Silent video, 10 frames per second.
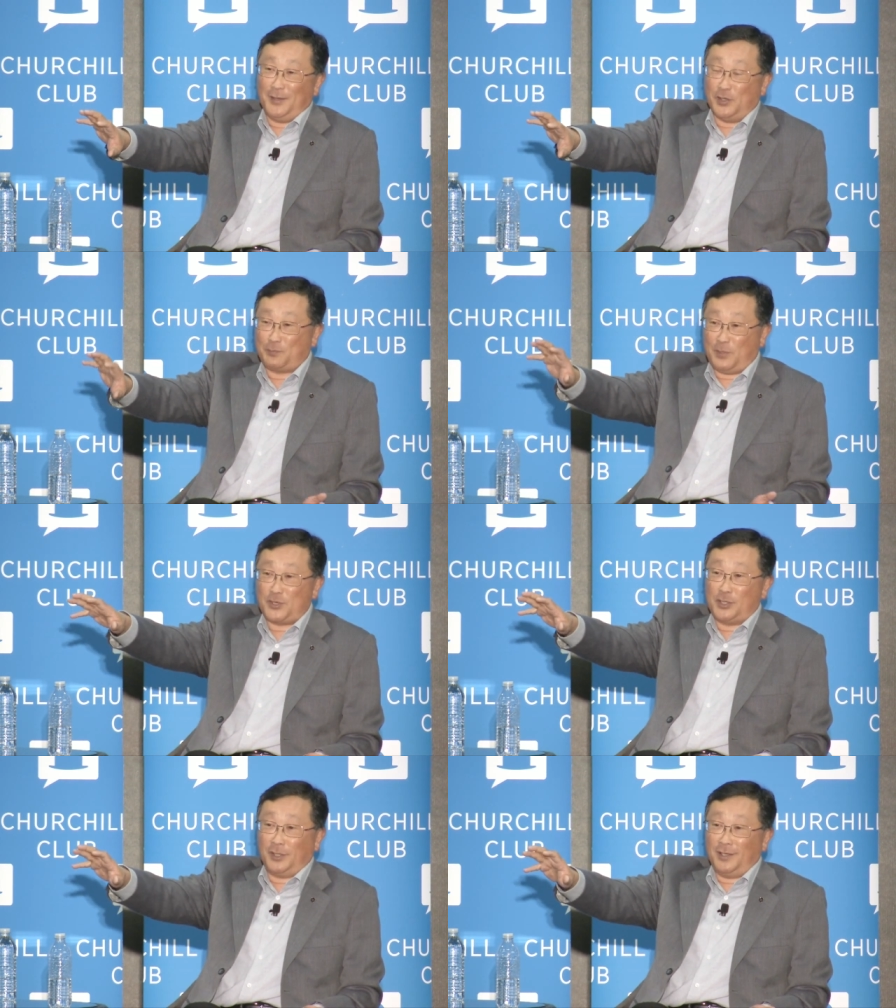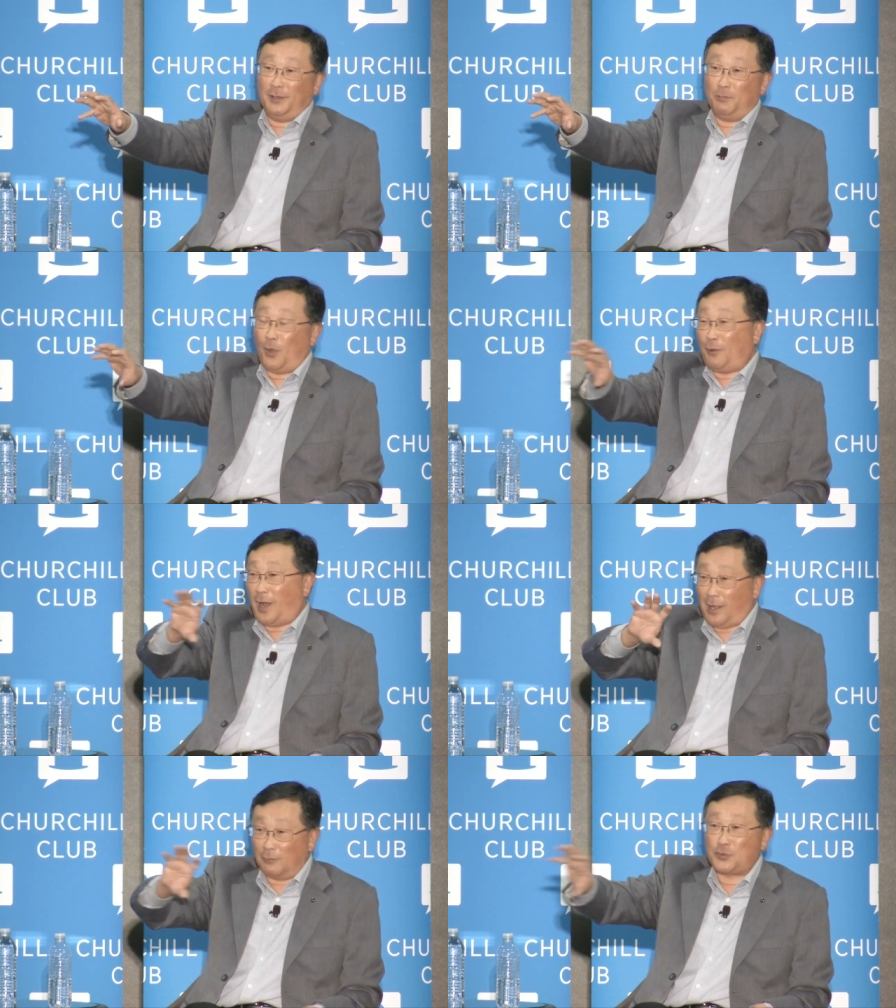is pitching not
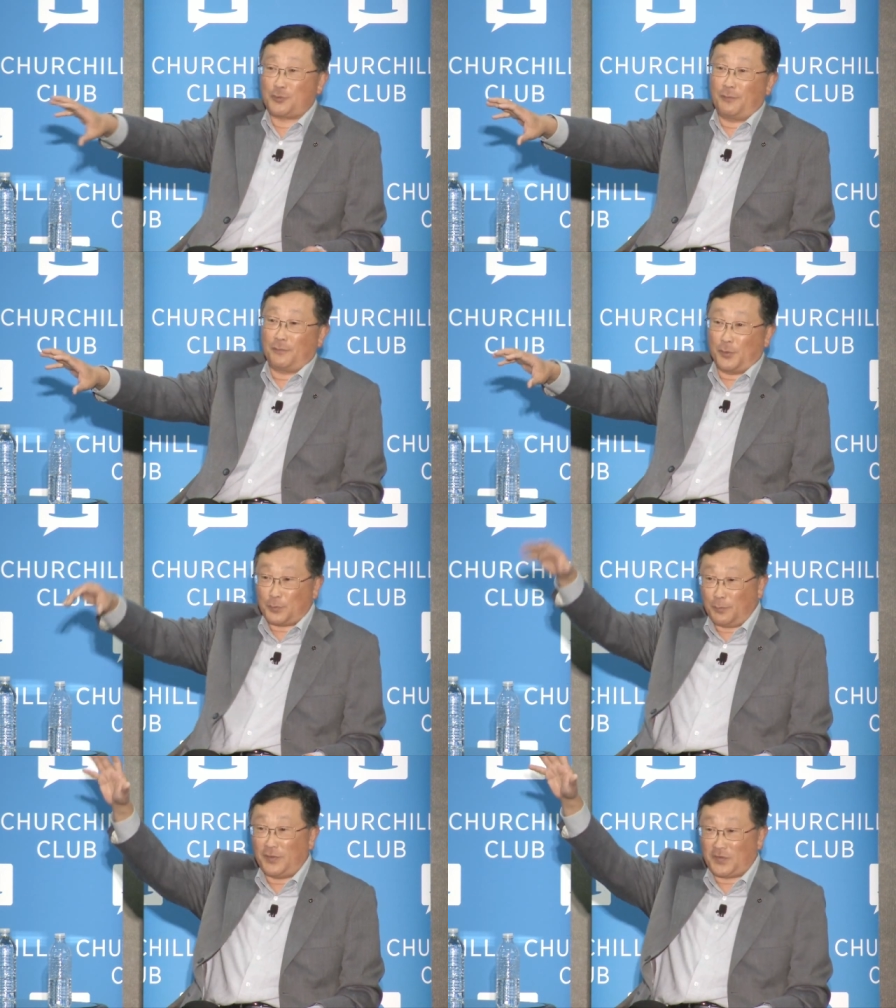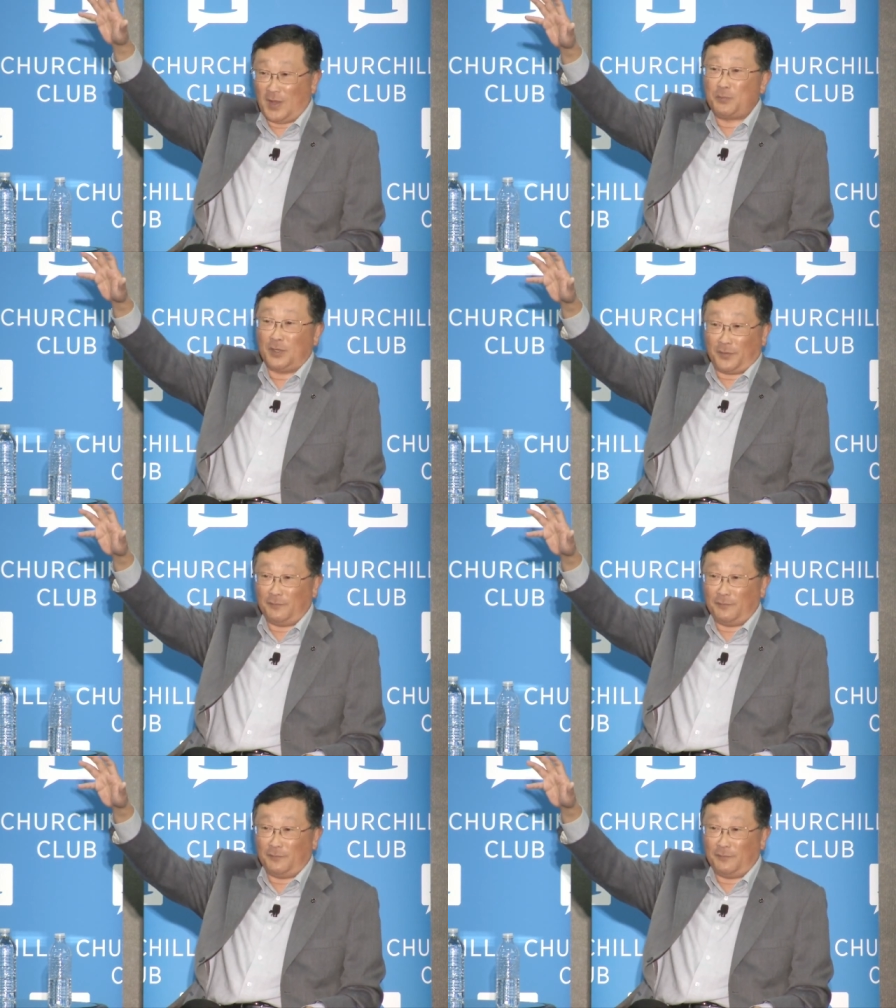our servers with the Samsung